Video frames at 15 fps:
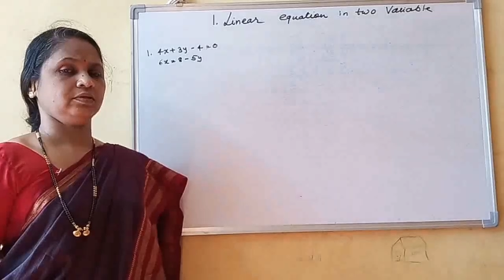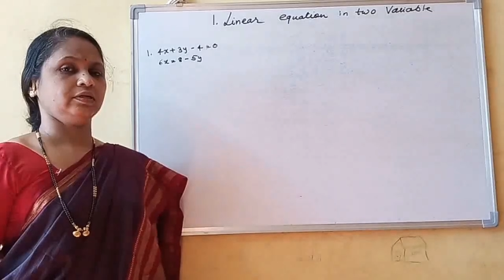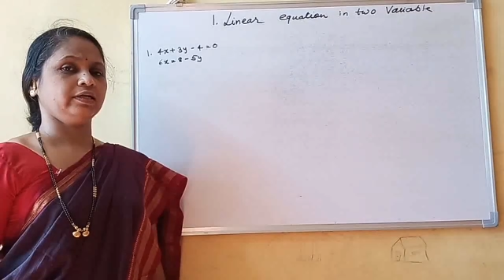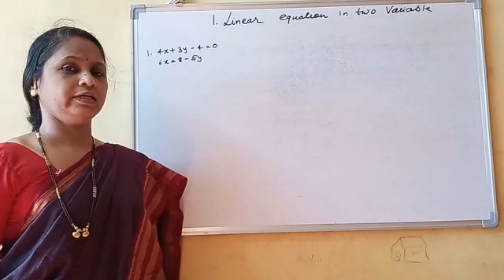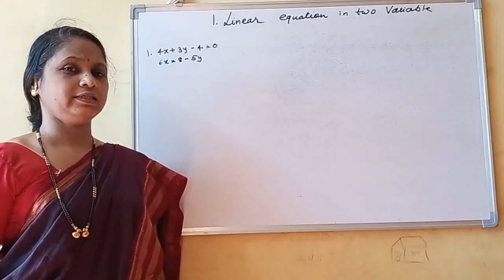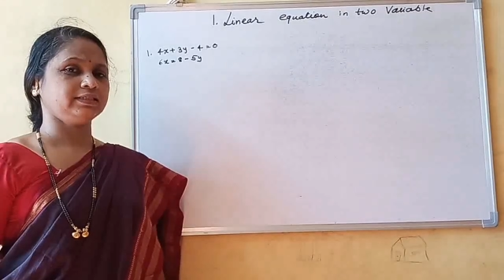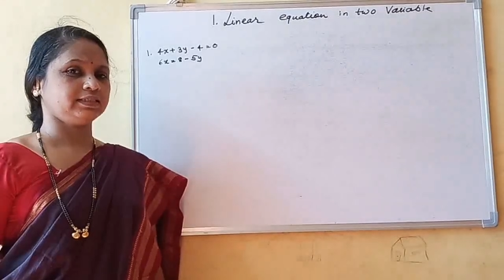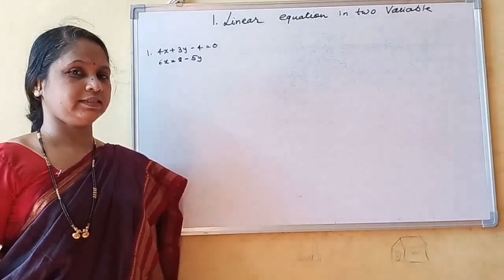
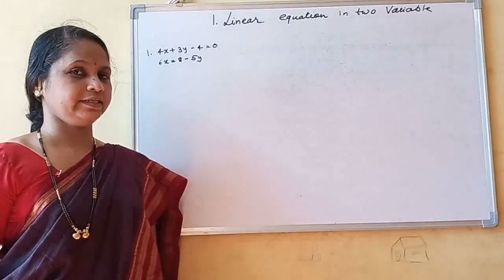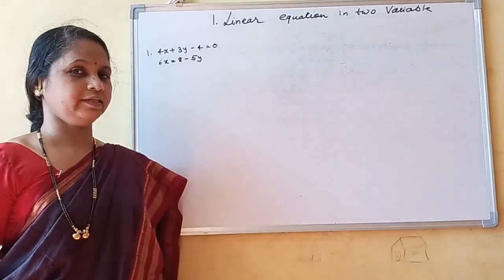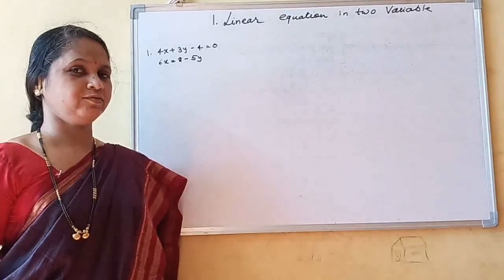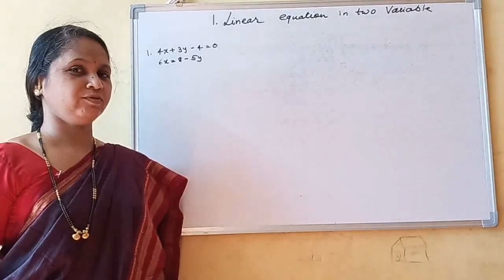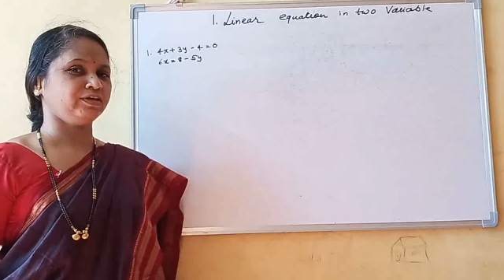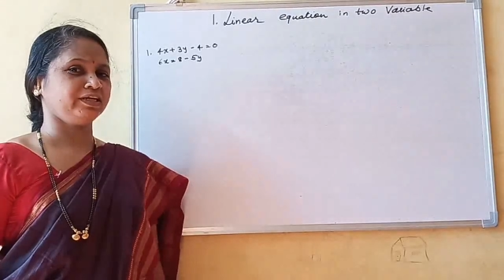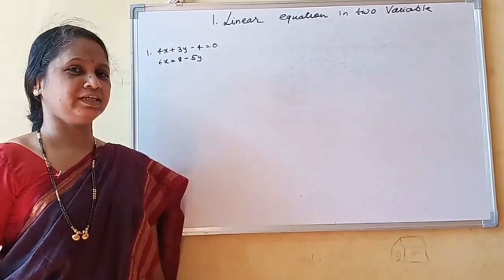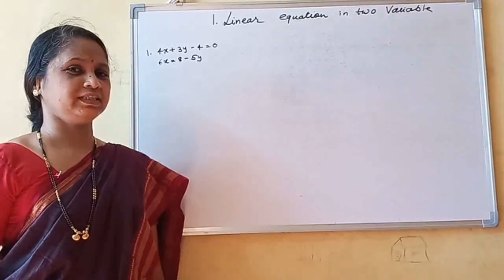Let's take
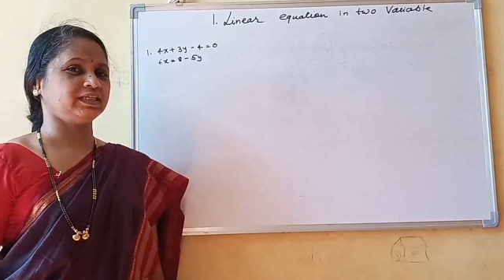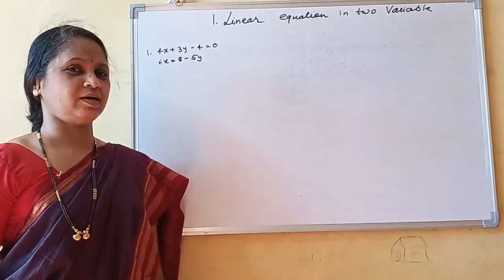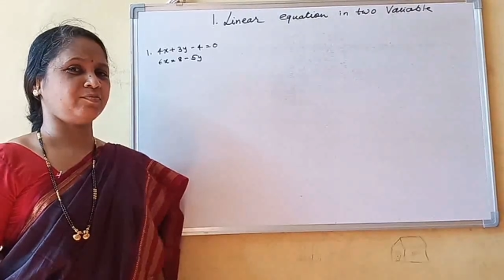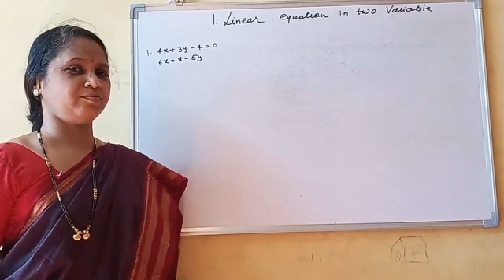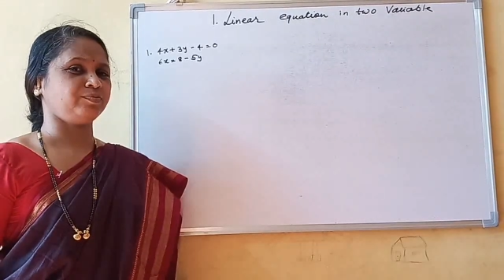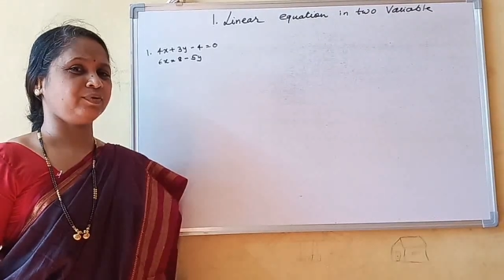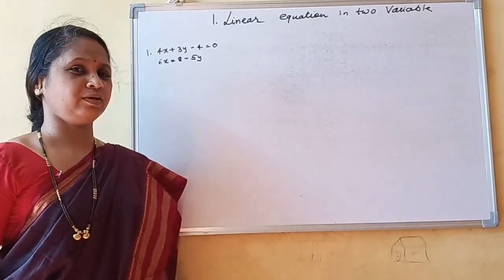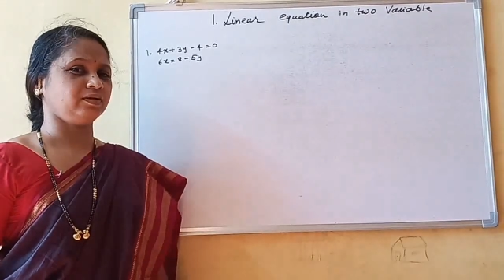one
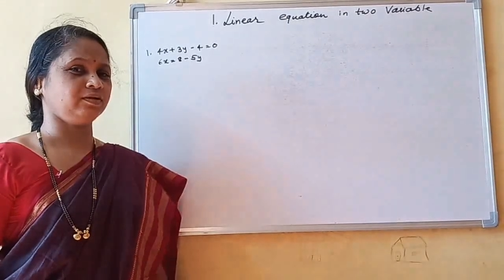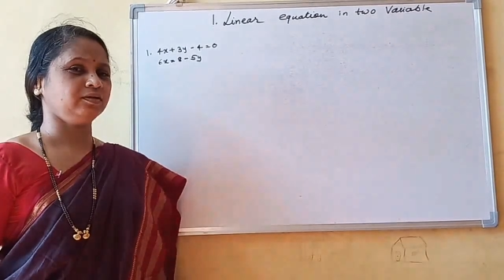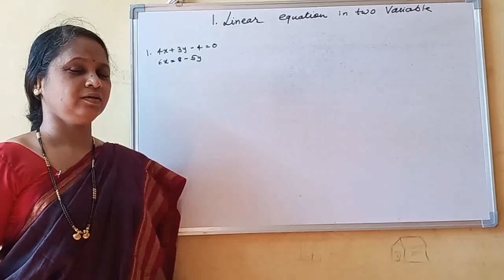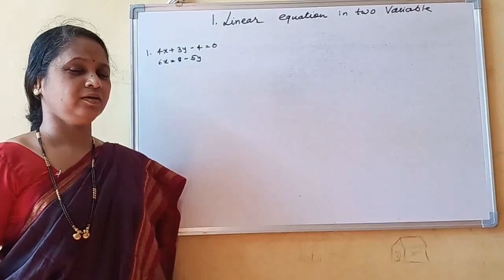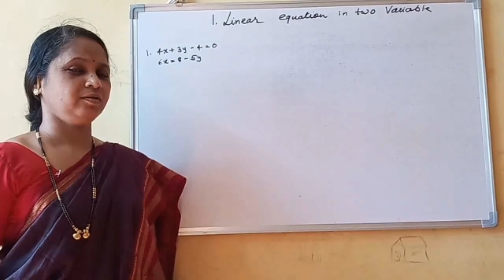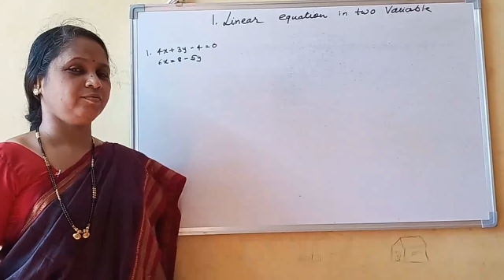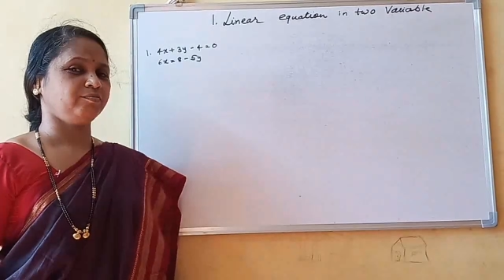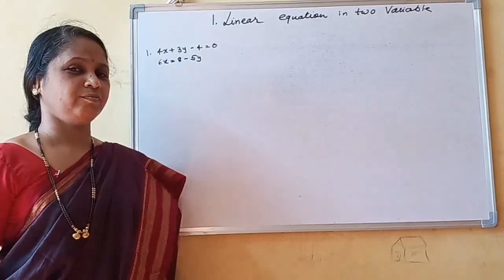example
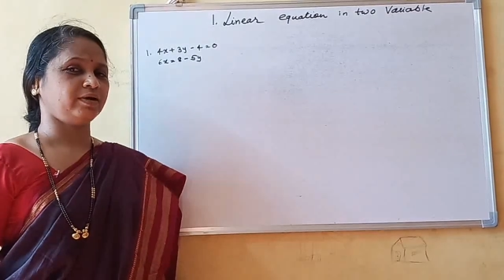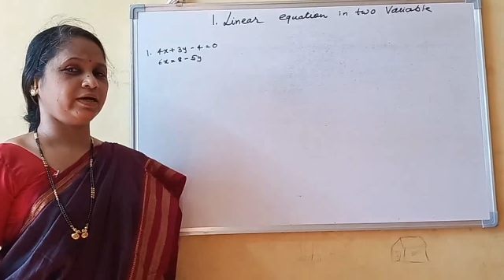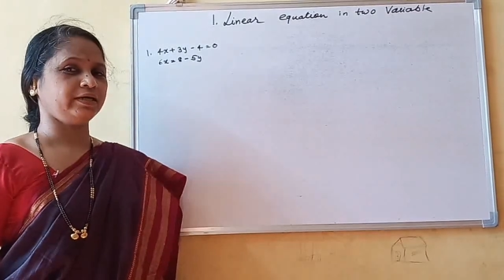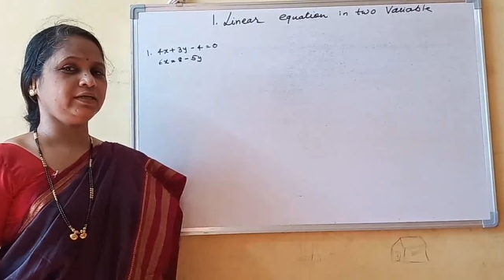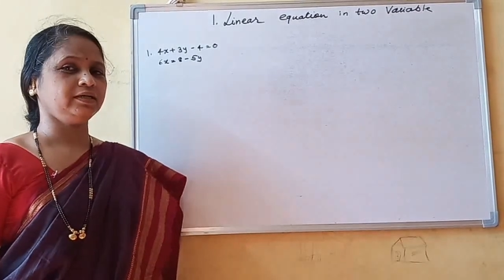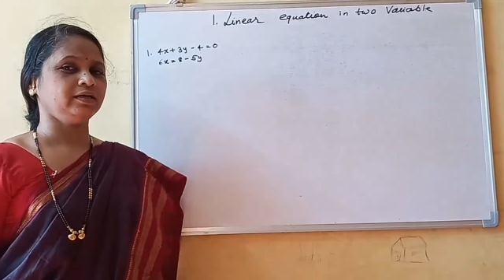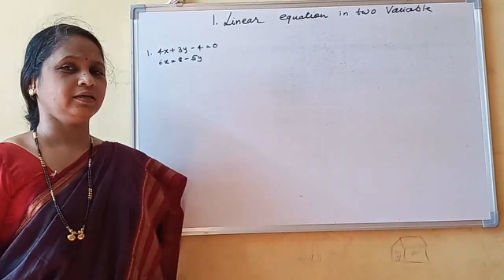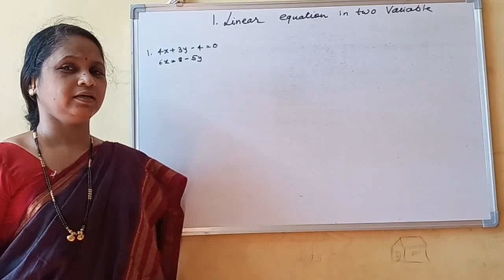by
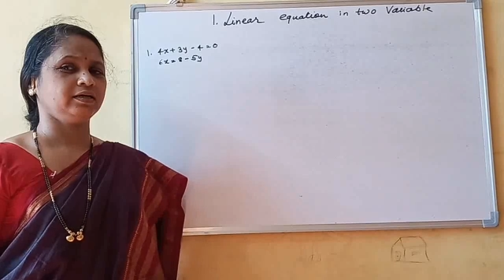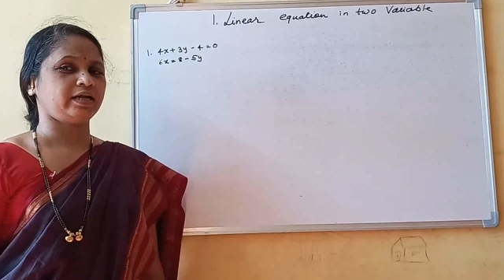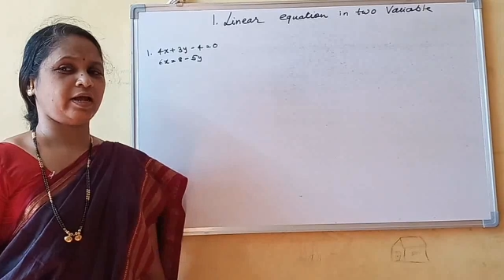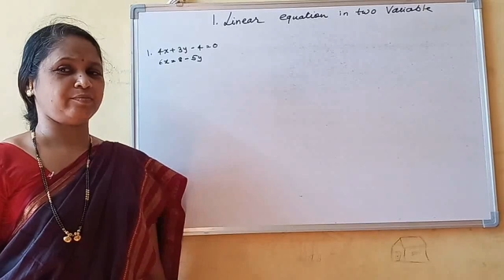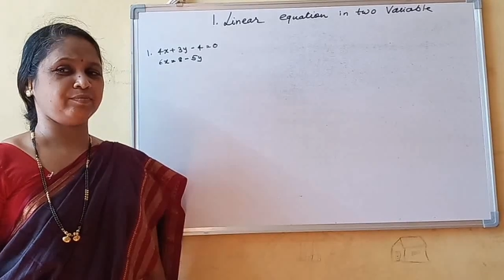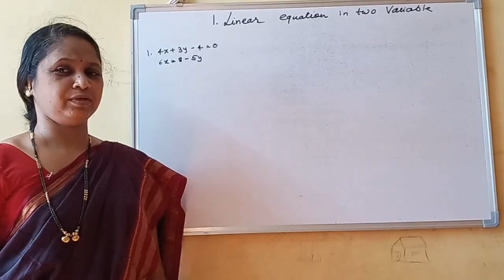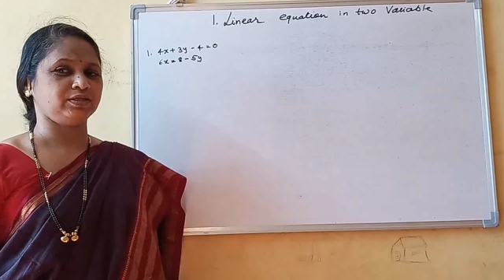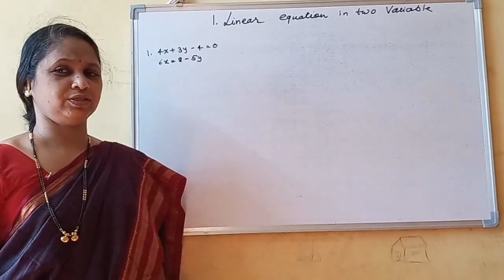
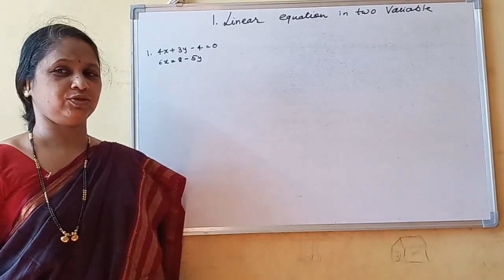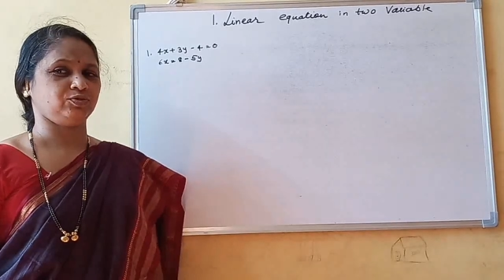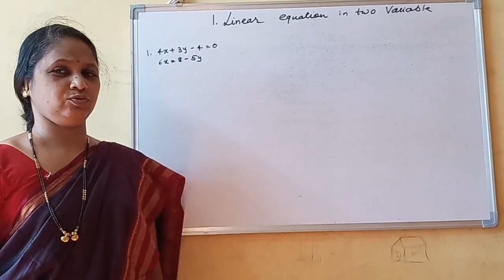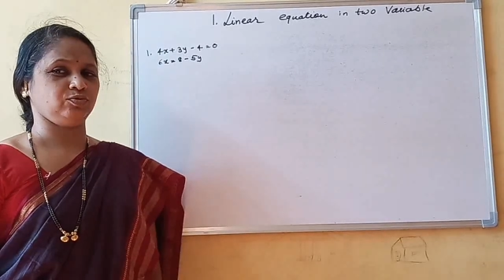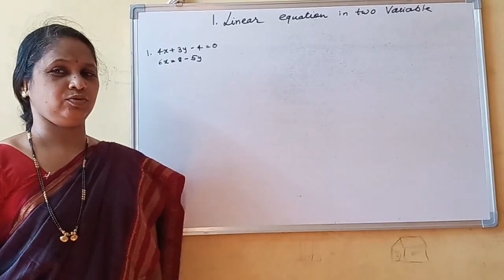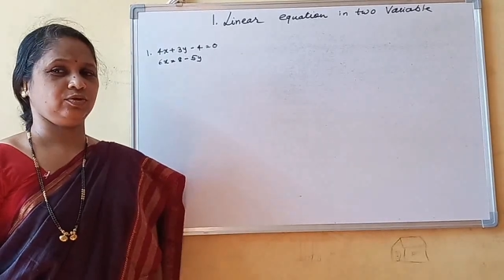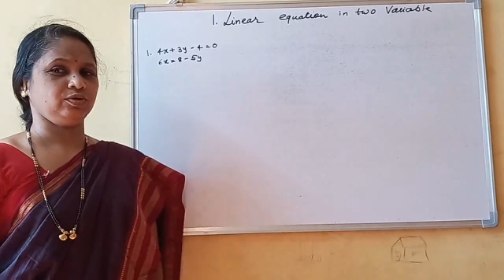Cramer's rule.